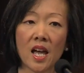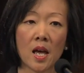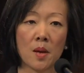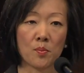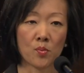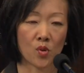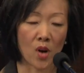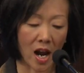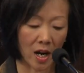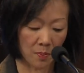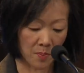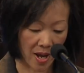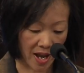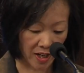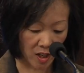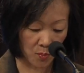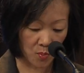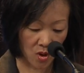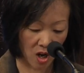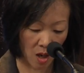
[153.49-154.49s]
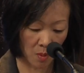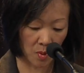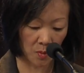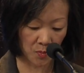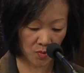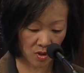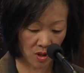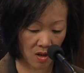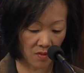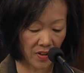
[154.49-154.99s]
and pragmatic
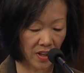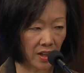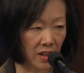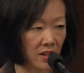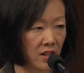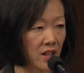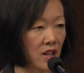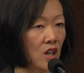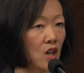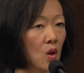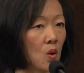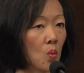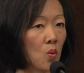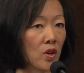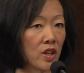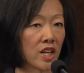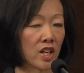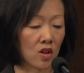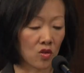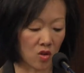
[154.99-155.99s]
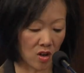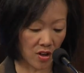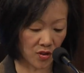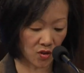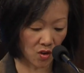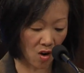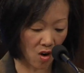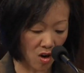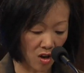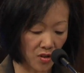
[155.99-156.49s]
problem solving, working
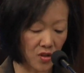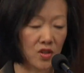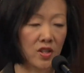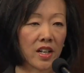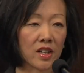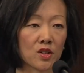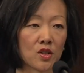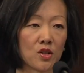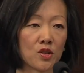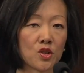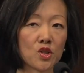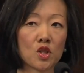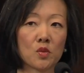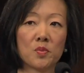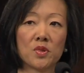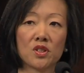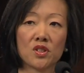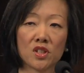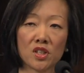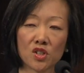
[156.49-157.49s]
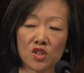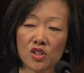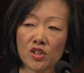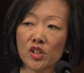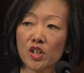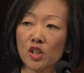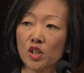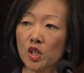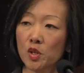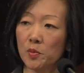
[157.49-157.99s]
across all sectors to
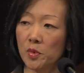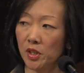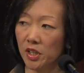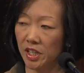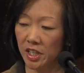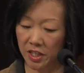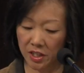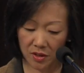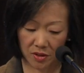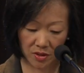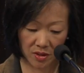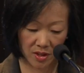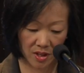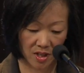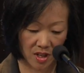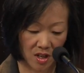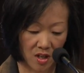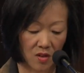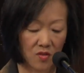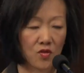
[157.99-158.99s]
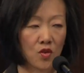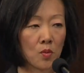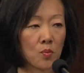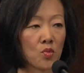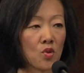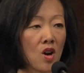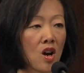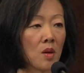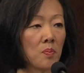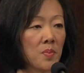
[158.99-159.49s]
position their communities for
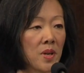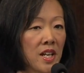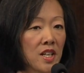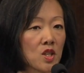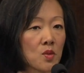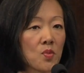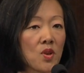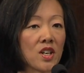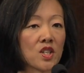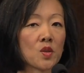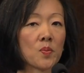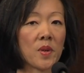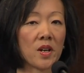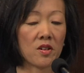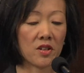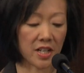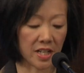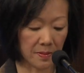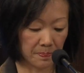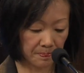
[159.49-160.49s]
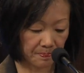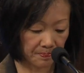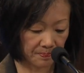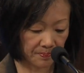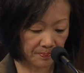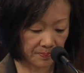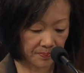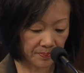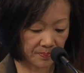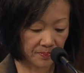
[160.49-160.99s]
broad-based prosperity.
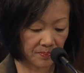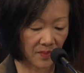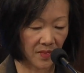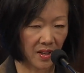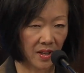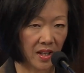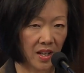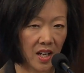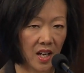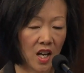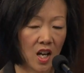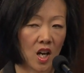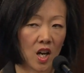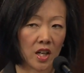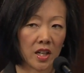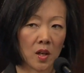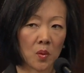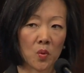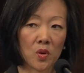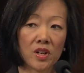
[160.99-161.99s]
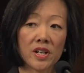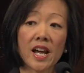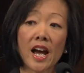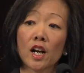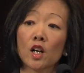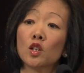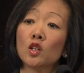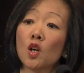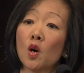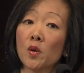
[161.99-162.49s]
Now, we're
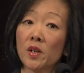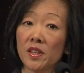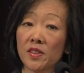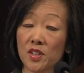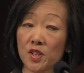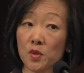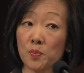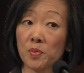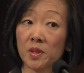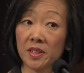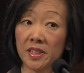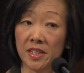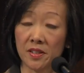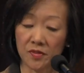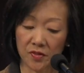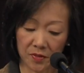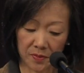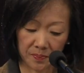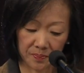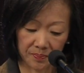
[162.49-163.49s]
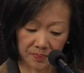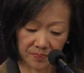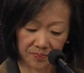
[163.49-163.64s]
not alone in this belief.